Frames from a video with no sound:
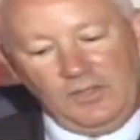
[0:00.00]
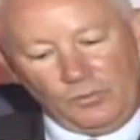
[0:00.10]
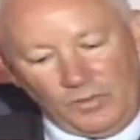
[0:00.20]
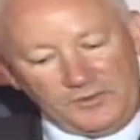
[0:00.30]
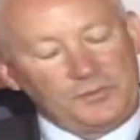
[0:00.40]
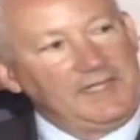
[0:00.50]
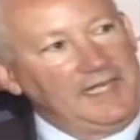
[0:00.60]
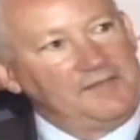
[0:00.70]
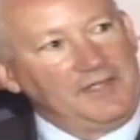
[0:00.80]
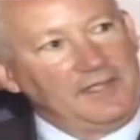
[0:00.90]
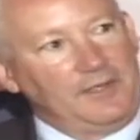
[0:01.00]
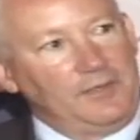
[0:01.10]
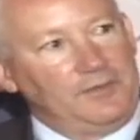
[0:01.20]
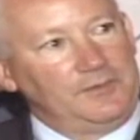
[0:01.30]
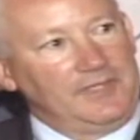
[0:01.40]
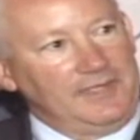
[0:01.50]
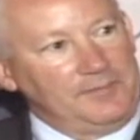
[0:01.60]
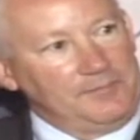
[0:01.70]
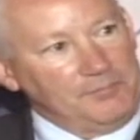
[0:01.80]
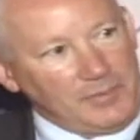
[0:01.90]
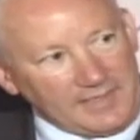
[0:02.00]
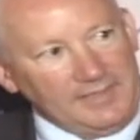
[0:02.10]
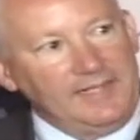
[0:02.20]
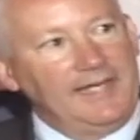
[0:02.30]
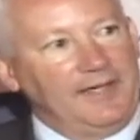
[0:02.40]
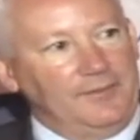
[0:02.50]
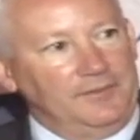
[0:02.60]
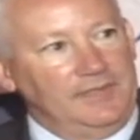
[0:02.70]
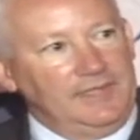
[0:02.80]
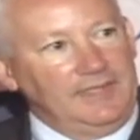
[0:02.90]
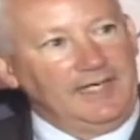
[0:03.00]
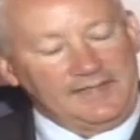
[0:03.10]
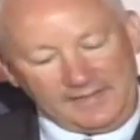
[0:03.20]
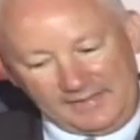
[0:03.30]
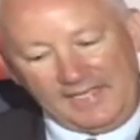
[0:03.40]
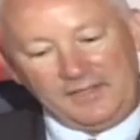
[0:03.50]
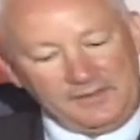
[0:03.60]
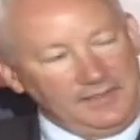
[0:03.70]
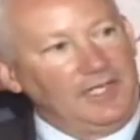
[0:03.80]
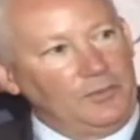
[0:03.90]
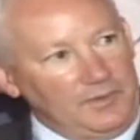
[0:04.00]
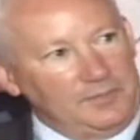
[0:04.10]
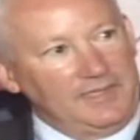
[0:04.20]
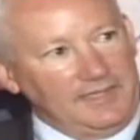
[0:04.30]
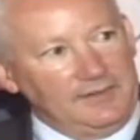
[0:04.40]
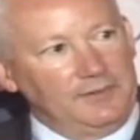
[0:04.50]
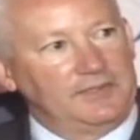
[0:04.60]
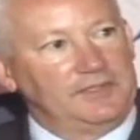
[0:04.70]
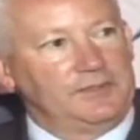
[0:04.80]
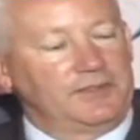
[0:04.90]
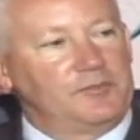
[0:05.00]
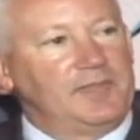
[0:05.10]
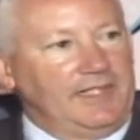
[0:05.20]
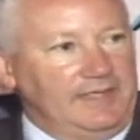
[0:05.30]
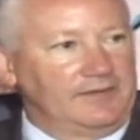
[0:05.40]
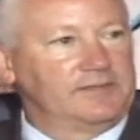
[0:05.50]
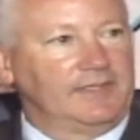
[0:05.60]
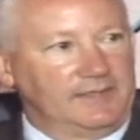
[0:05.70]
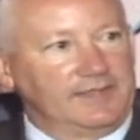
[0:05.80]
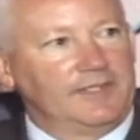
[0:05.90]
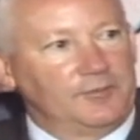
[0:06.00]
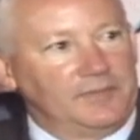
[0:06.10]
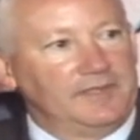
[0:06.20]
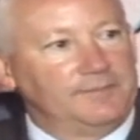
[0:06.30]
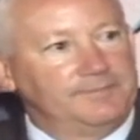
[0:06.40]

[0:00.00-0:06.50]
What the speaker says: Once we have that all buttoned down, I think then we begin looking to expand outside the Caribbean.